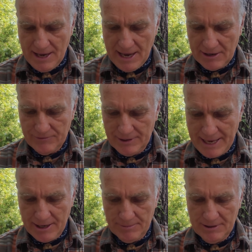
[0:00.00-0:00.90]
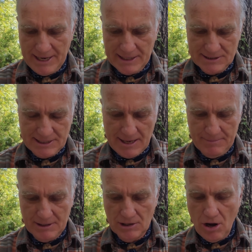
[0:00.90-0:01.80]
Edible, edible
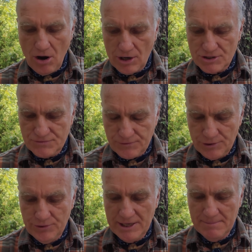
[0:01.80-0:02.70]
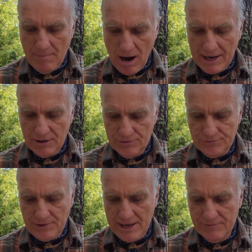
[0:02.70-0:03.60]
landscaping, large fruiting, mild
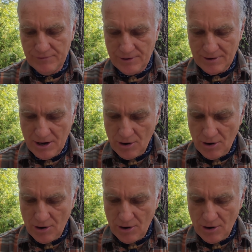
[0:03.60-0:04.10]
flavor,